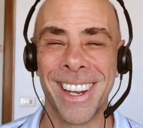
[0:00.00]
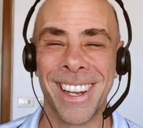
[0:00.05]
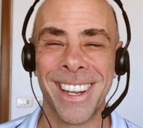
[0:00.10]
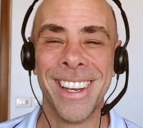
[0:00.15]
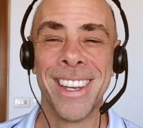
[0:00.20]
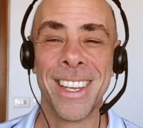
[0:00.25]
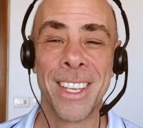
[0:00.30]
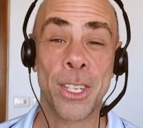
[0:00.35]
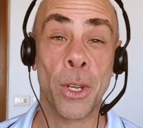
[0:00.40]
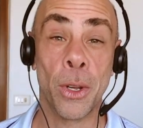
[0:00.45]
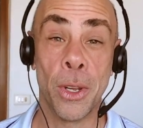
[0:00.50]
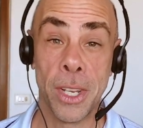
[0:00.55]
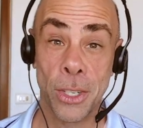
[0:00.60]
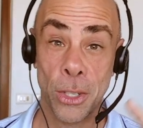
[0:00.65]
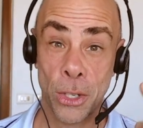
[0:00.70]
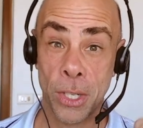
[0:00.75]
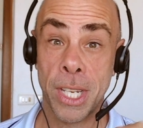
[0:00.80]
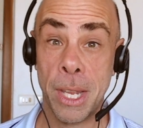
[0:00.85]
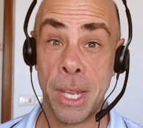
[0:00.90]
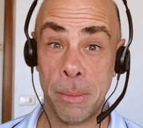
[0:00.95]
So
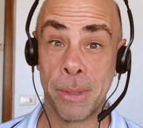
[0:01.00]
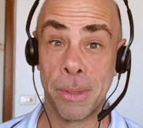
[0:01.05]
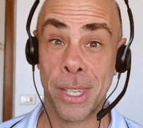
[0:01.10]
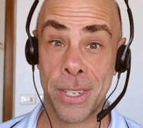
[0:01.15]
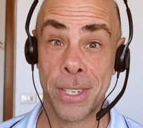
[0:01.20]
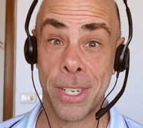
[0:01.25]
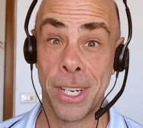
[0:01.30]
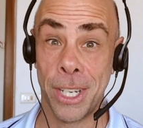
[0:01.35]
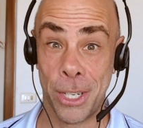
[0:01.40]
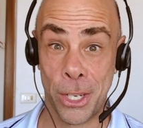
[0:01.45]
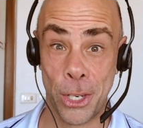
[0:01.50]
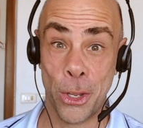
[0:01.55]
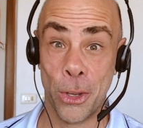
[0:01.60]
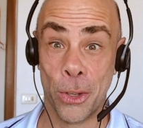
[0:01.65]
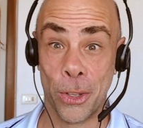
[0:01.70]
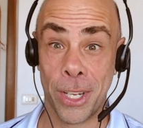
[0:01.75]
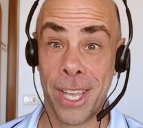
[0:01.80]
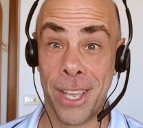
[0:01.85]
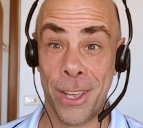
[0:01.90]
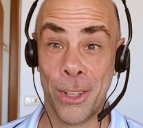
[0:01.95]
just keep listening. You'll
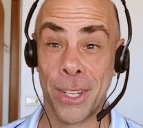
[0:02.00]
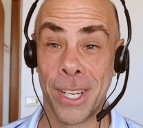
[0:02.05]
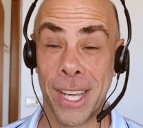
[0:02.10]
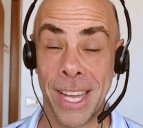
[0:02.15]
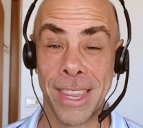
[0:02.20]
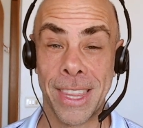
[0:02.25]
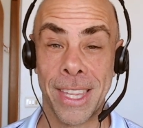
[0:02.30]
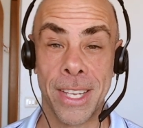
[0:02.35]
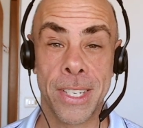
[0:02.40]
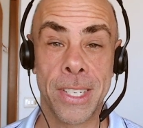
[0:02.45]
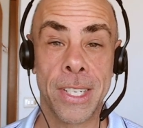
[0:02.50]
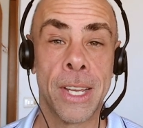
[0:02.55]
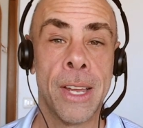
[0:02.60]
get this.